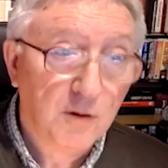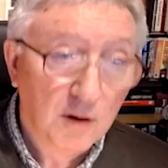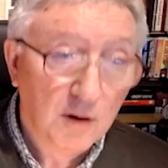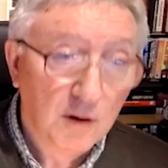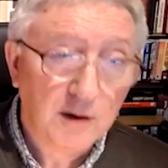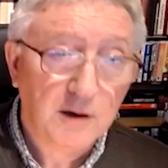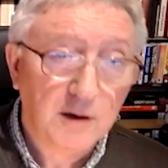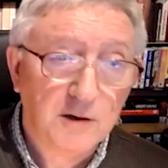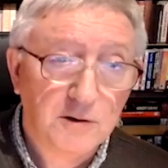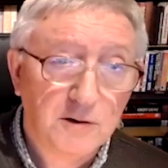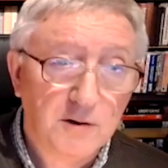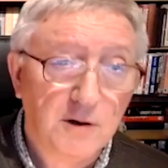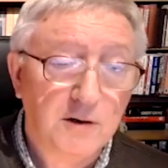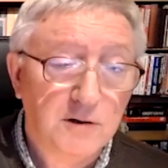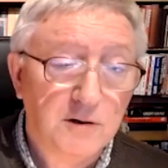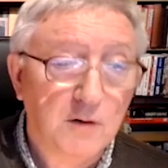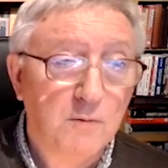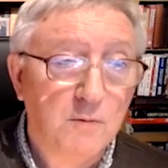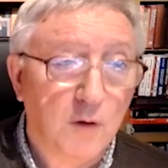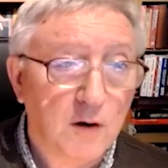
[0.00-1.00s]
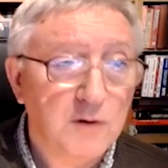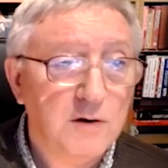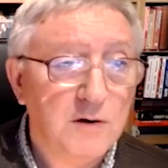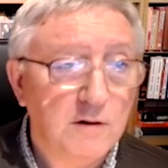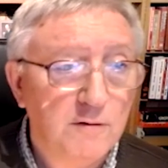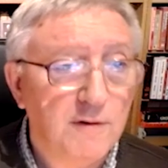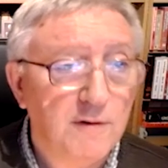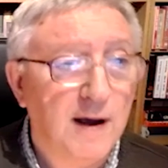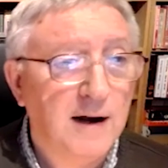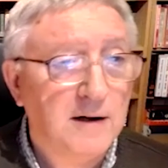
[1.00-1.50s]
earliest tradition was in
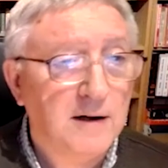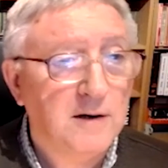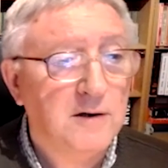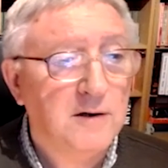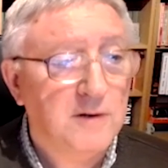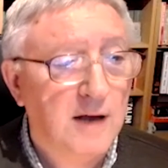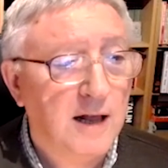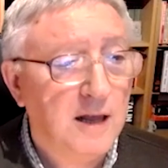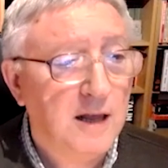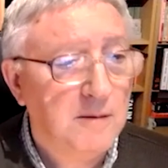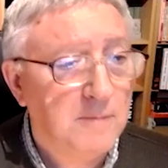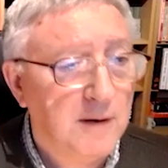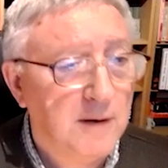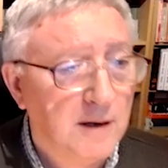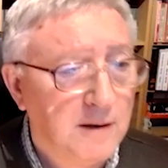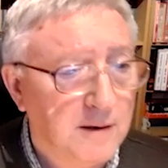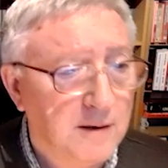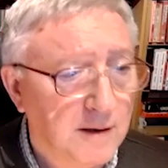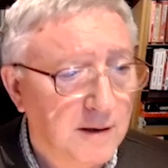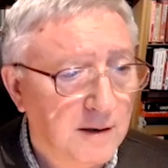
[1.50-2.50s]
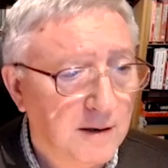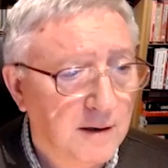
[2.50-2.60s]
fact to celebrate uh,